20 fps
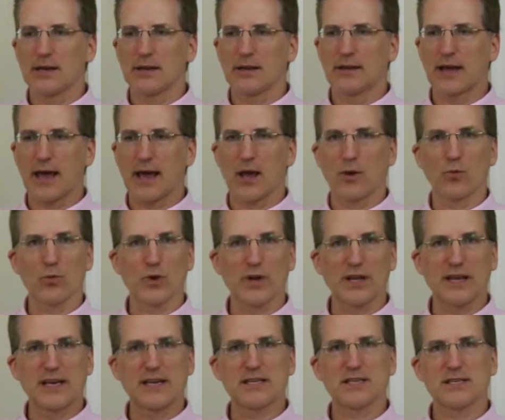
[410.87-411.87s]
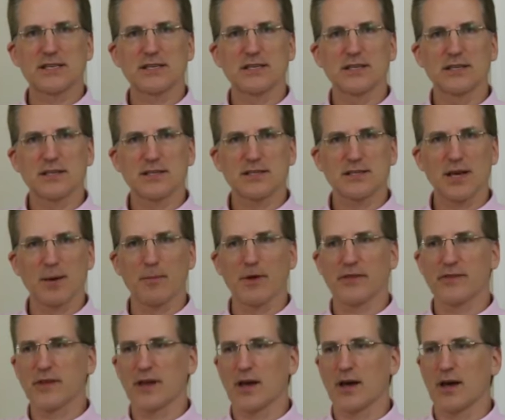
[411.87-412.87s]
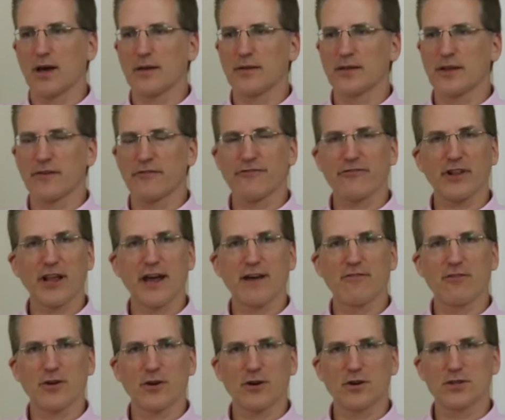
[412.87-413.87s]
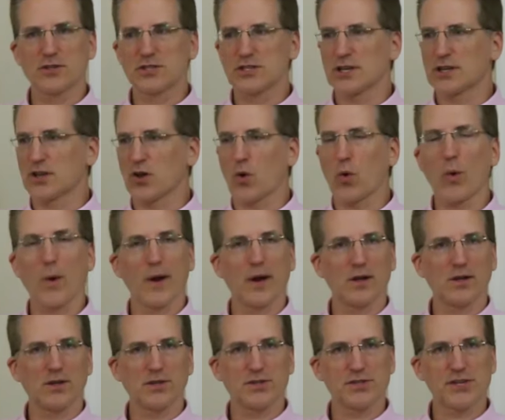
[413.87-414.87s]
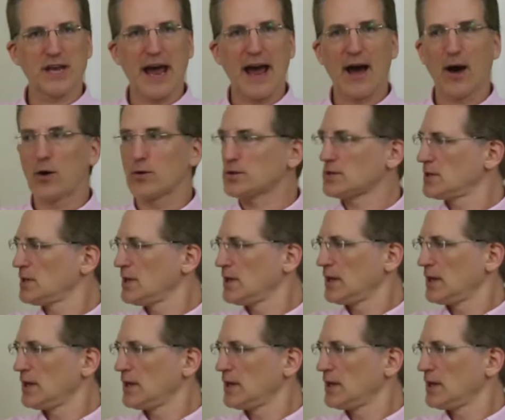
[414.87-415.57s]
they release some of the flavors and the oils out